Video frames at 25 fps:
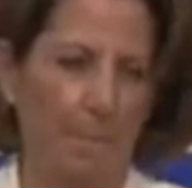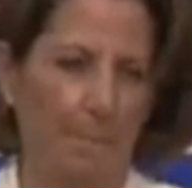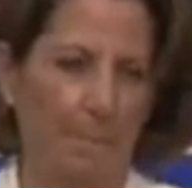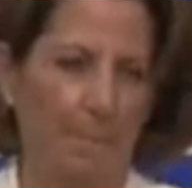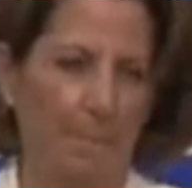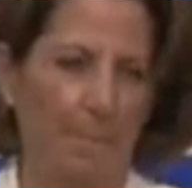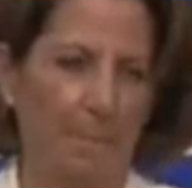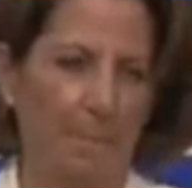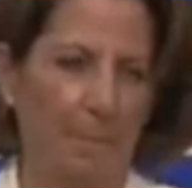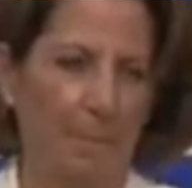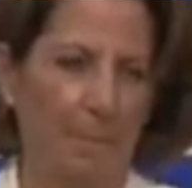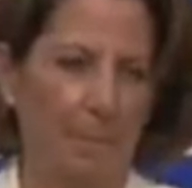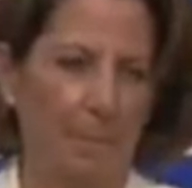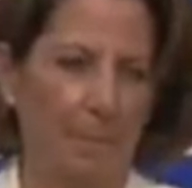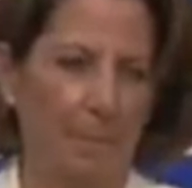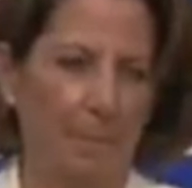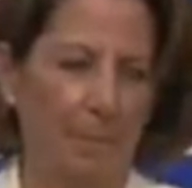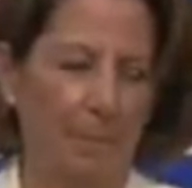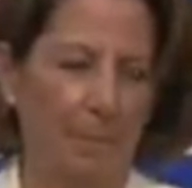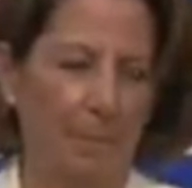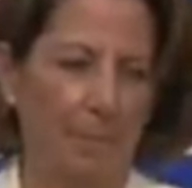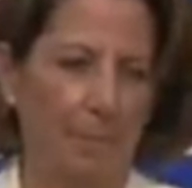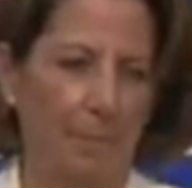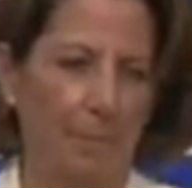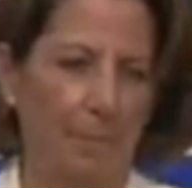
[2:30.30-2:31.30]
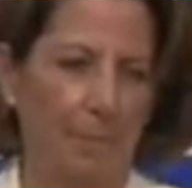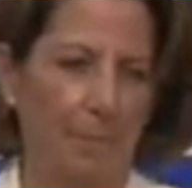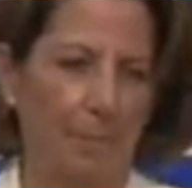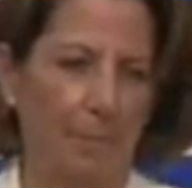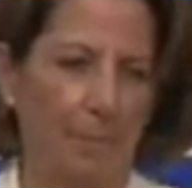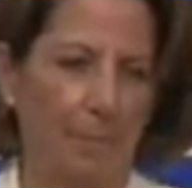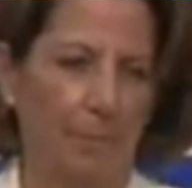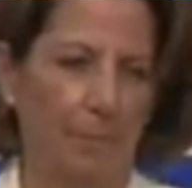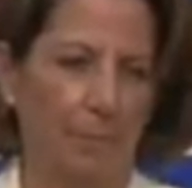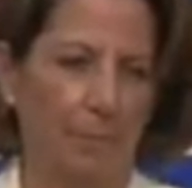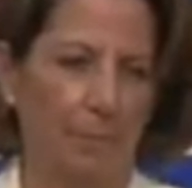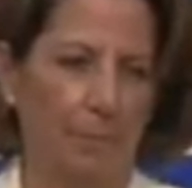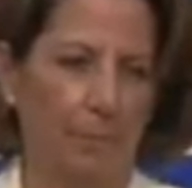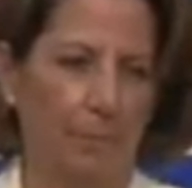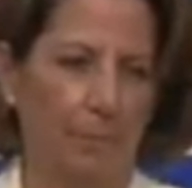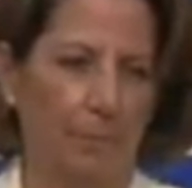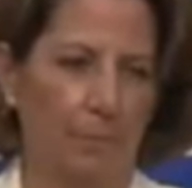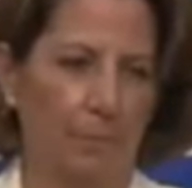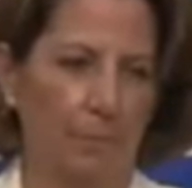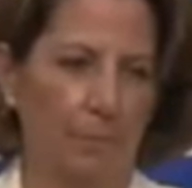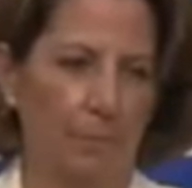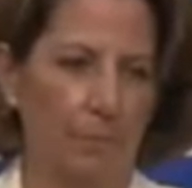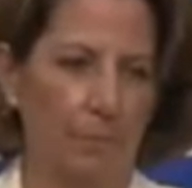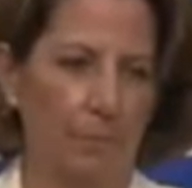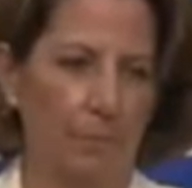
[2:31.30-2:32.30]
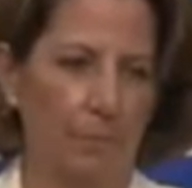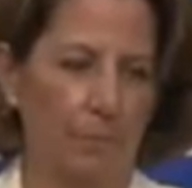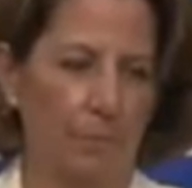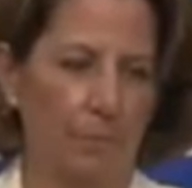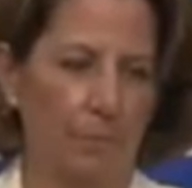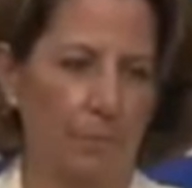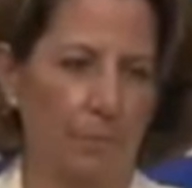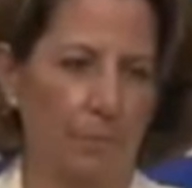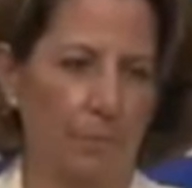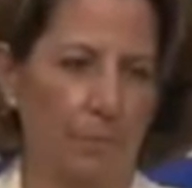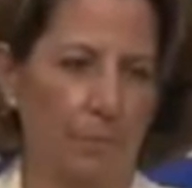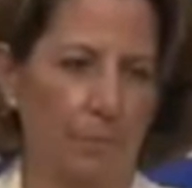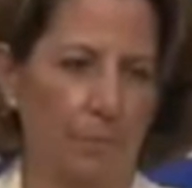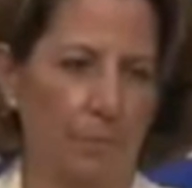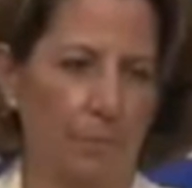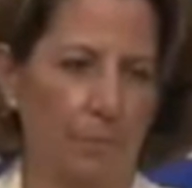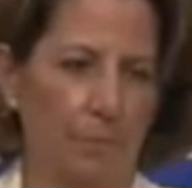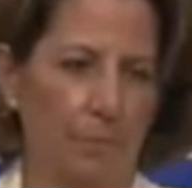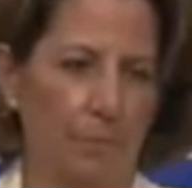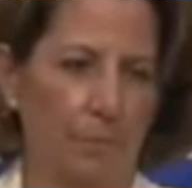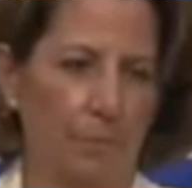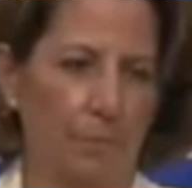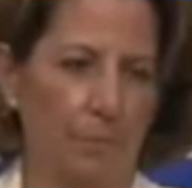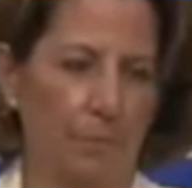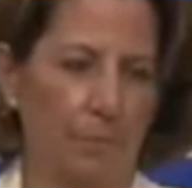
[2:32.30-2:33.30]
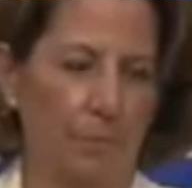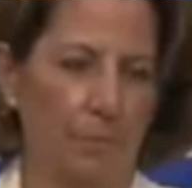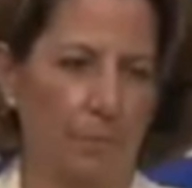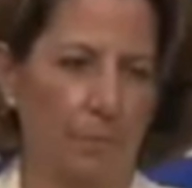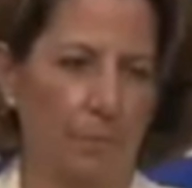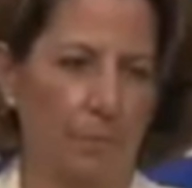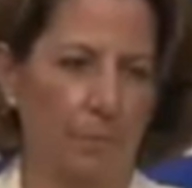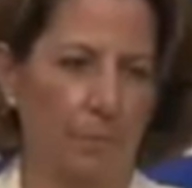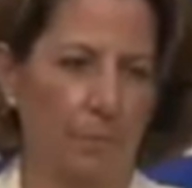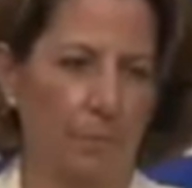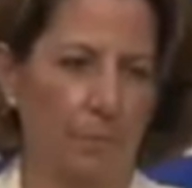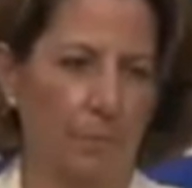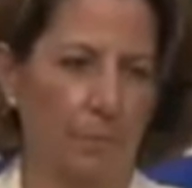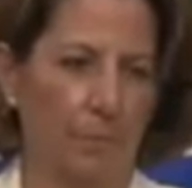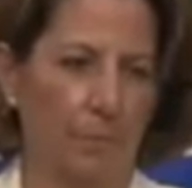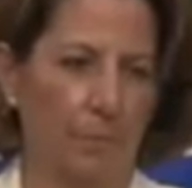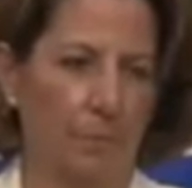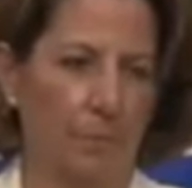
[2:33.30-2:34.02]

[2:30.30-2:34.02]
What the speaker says: No words are spoken by the person on screen.